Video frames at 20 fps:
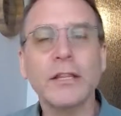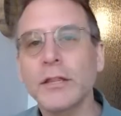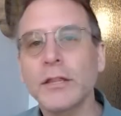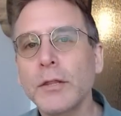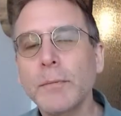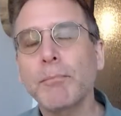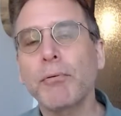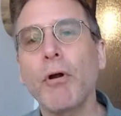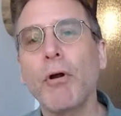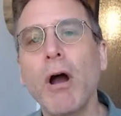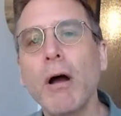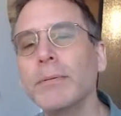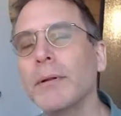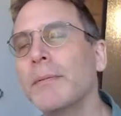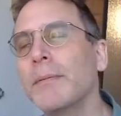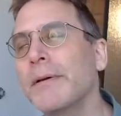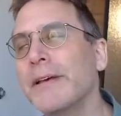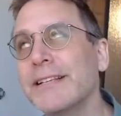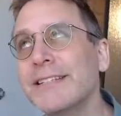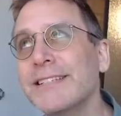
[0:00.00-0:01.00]
The
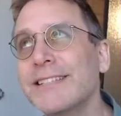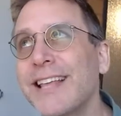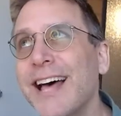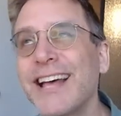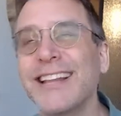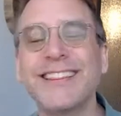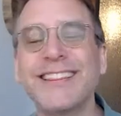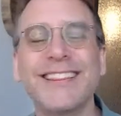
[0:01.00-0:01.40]
problem is that